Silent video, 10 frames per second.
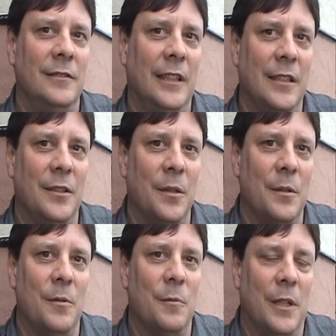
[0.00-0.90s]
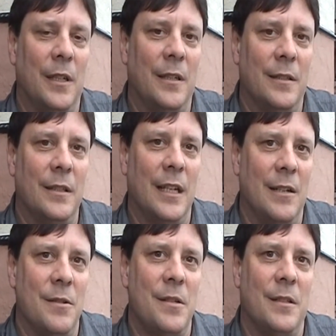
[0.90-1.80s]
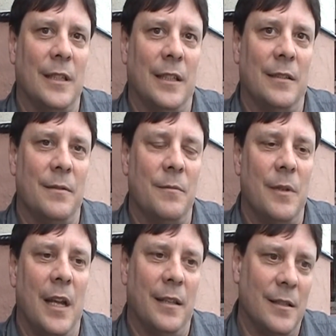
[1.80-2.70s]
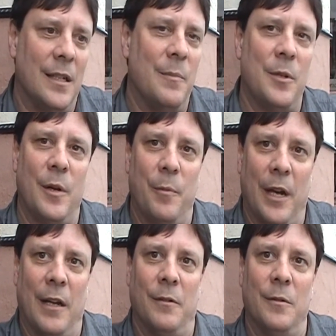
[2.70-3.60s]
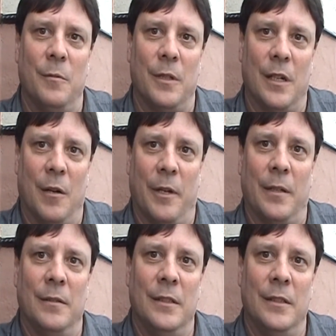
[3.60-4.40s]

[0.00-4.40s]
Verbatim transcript: in tune where Council and at the time Jerry Brown were going.